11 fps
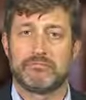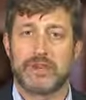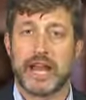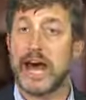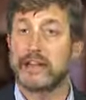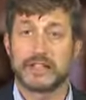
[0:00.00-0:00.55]

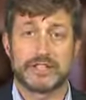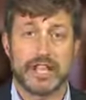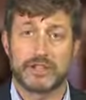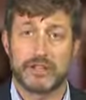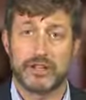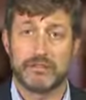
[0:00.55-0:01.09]
not
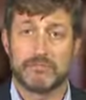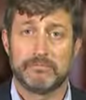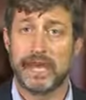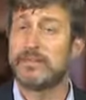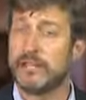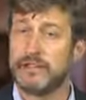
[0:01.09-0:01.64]
essential,
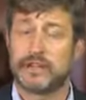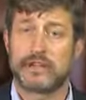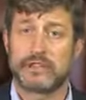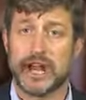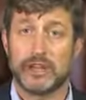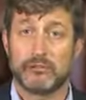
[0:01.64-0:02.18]
maybe even
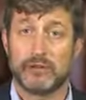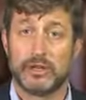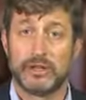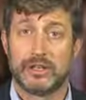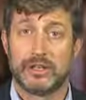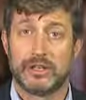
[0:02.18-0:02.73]
desirable,